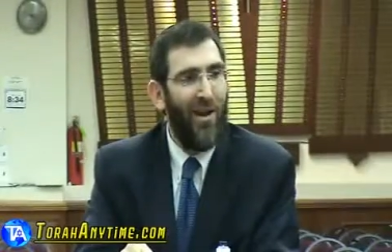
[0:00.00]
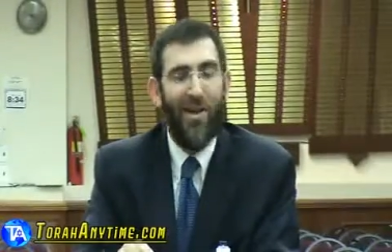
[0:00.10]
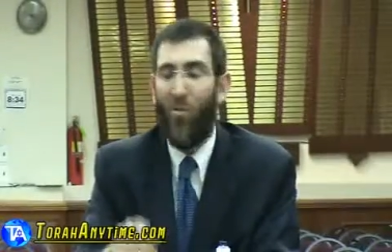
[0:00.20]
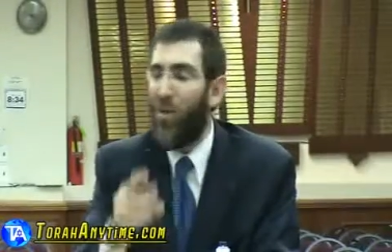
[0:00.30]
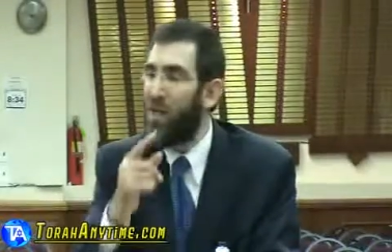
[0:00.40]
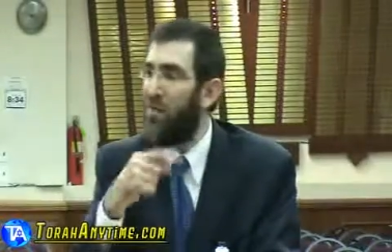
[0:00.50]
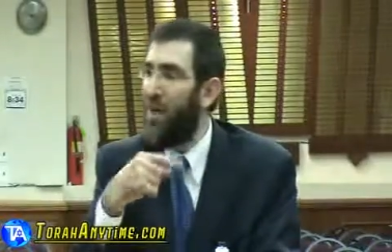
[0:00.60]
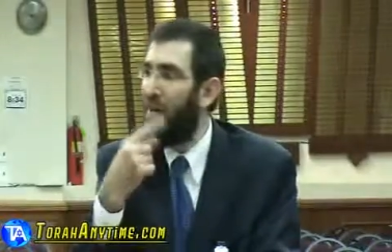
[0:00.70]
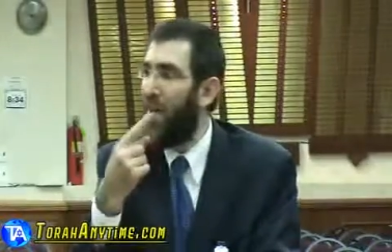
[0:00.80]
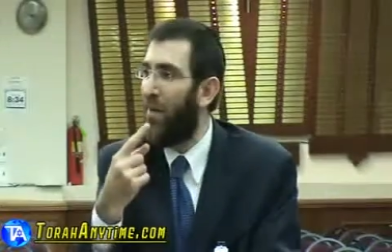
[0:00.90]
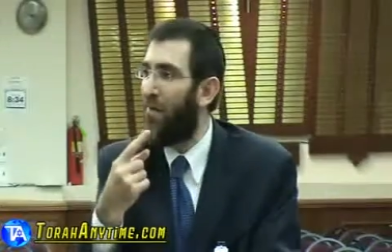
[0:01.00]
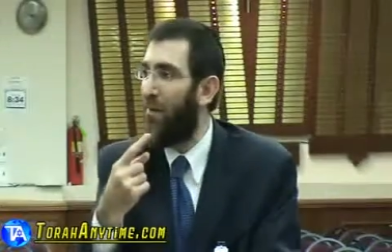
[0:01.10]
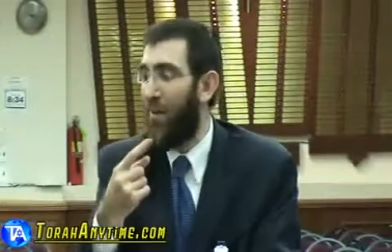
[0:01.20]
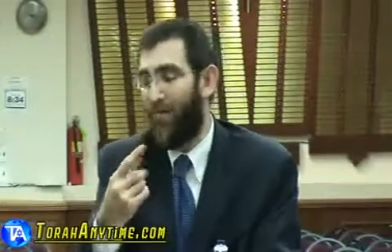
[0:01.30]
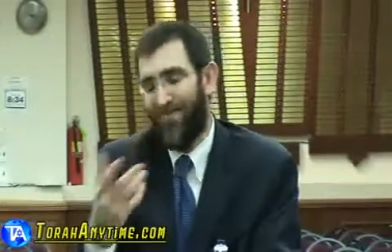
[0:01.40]
And then what does the man tell
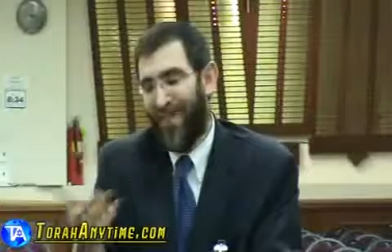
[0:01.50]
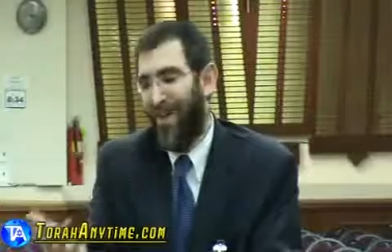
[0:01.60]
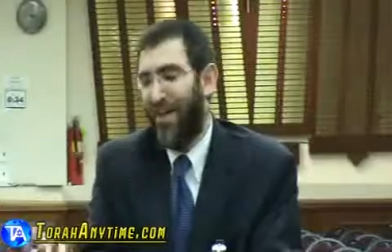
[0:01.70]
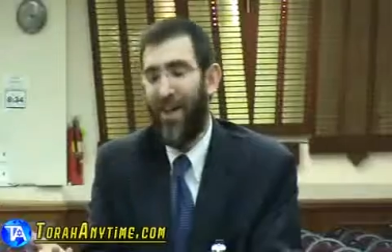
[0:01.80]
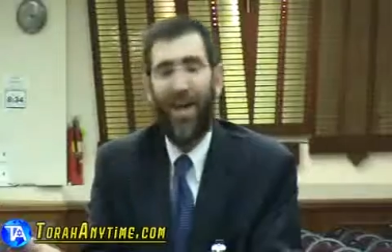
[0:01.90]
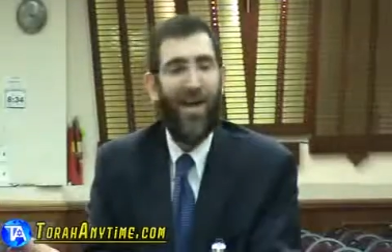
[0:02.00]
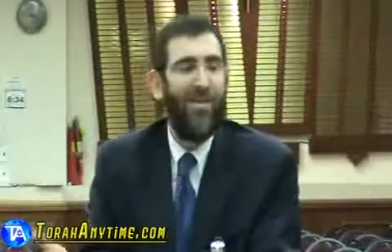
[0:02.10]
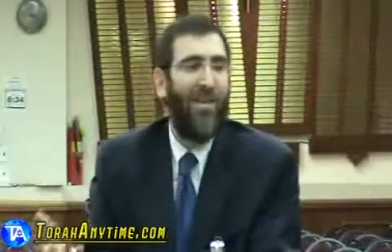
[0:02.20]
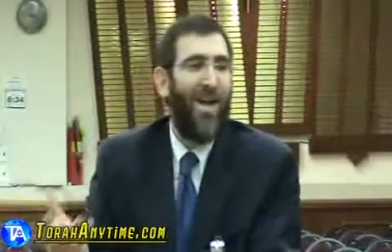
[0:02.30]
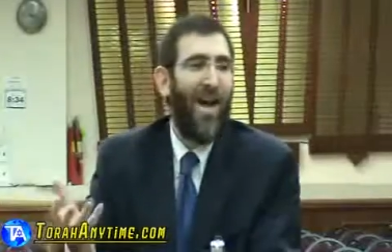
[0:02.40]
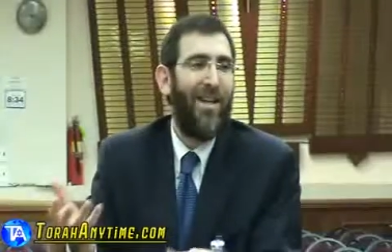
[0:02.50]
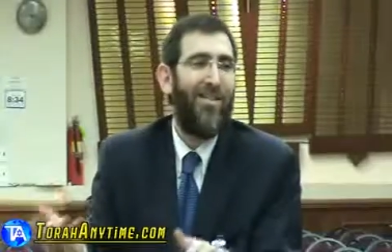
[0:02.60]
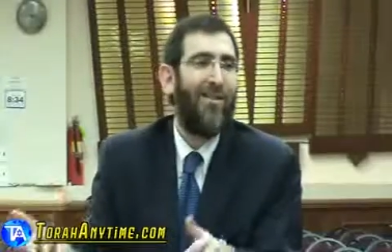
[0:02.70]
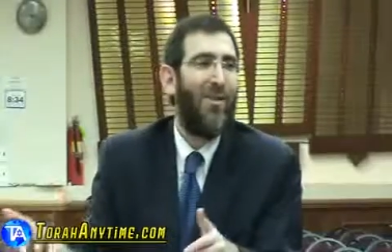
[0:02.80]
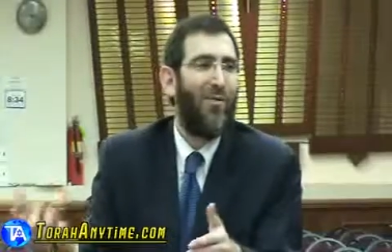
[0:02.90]
him? you know,
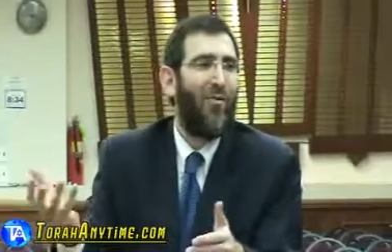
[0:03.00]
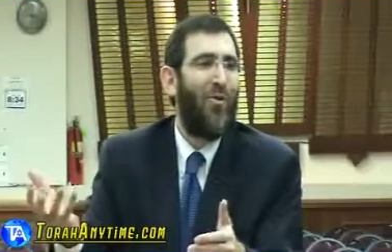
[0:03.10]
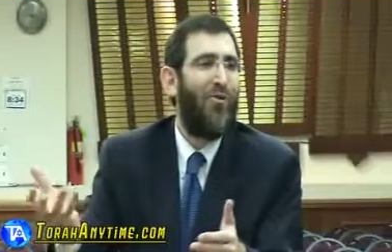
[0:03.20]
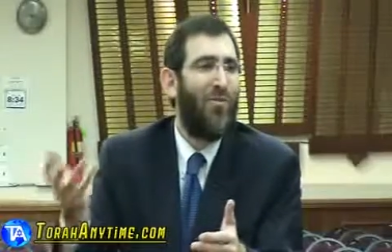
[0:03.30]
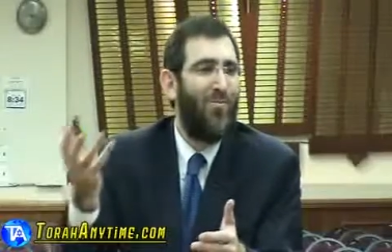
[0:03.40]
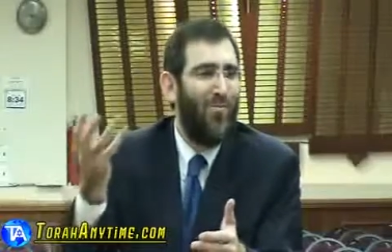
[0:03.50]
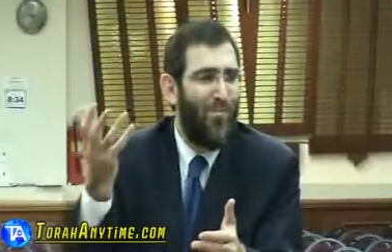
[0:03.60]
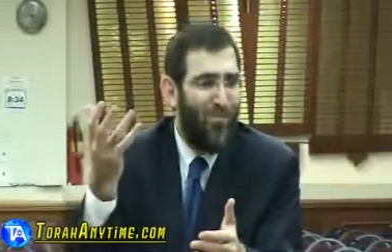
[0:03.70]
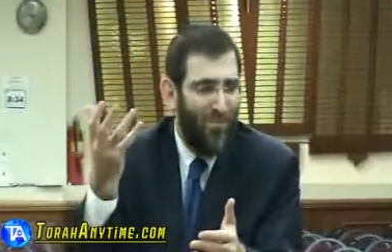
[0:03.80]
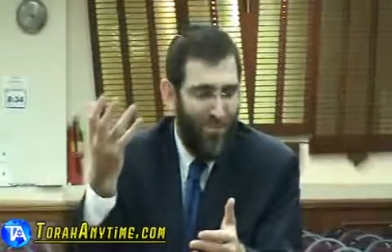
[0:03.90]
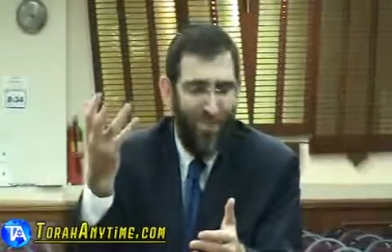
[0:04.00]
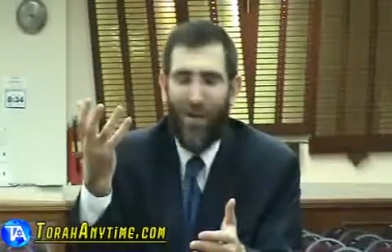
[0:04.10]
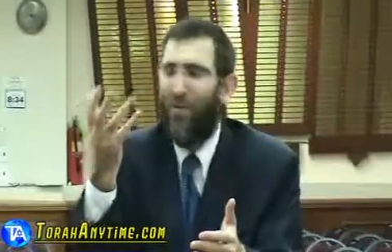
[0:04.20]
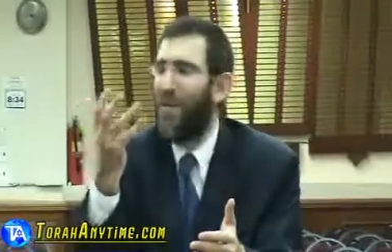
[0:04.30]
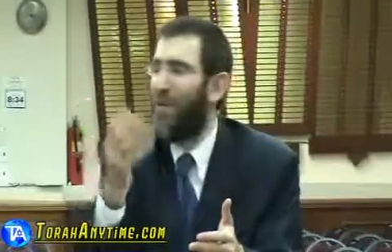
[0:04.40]
I just lost 400
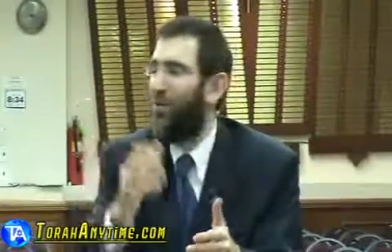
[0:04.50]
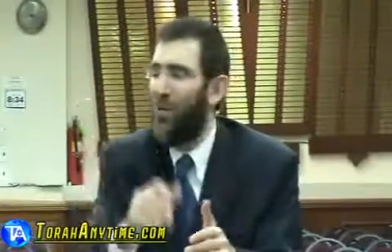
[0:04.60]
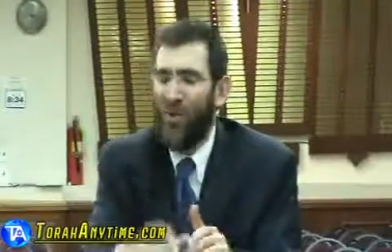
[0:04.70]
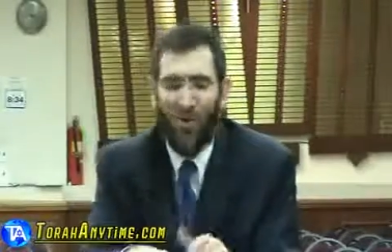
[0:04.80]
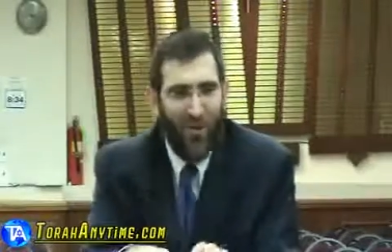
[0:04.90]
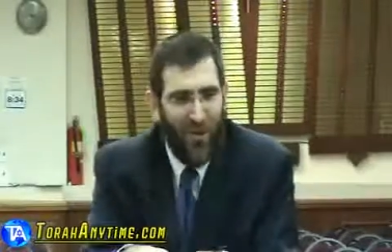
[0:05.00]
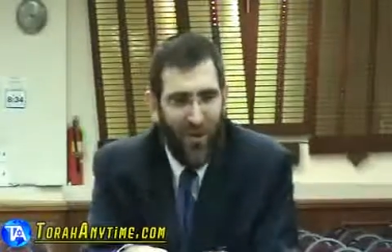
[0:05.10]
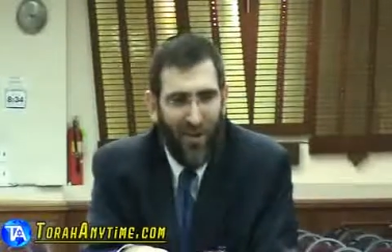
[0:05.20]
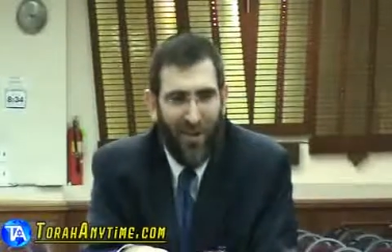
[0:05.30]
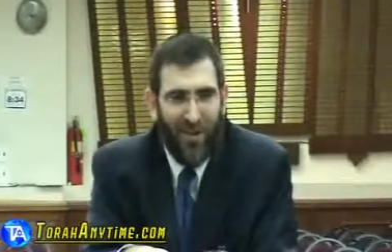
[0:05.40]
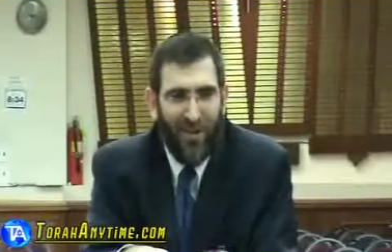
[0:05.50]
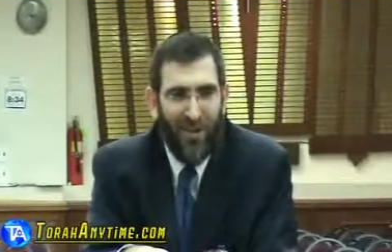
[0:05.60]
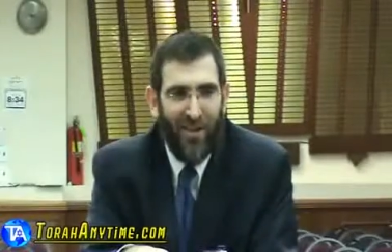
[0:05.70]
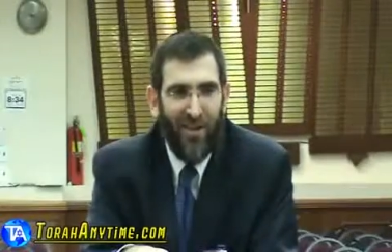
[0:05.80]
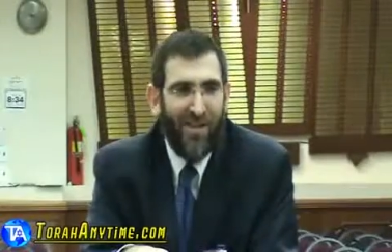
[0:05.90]
big ones through you.
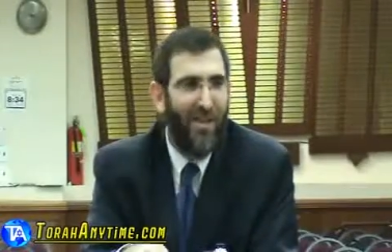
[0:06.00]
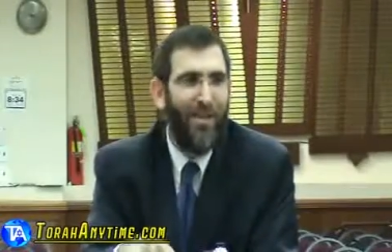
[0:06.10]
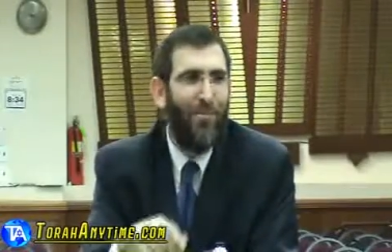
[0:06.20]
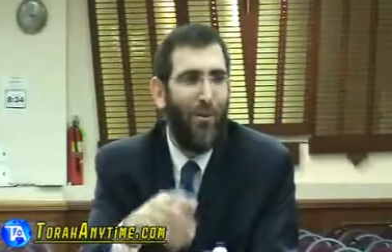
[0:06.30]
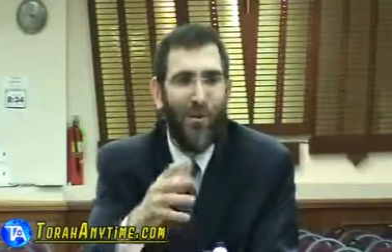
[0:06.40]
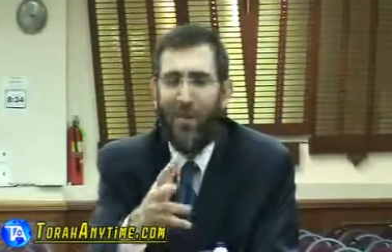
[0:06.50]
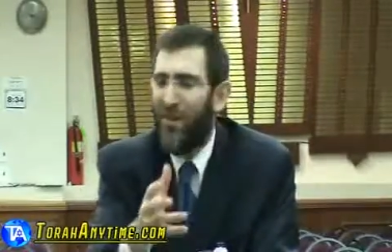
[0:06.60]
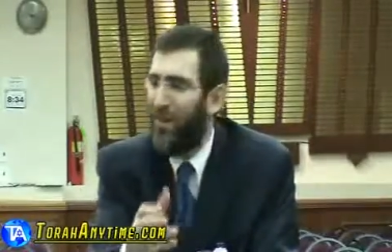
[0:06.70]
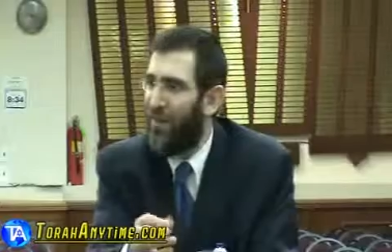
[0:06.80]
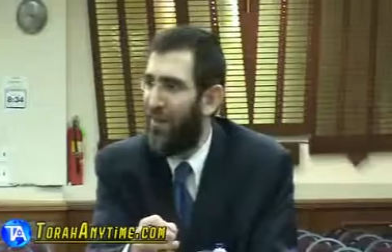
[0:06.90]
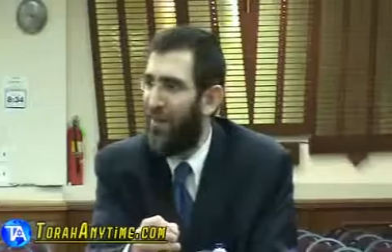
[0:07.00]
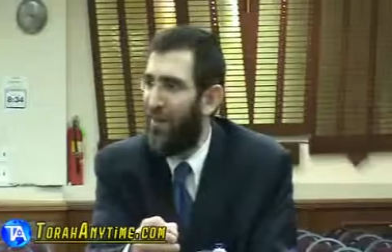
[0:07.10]
It's nothing personal.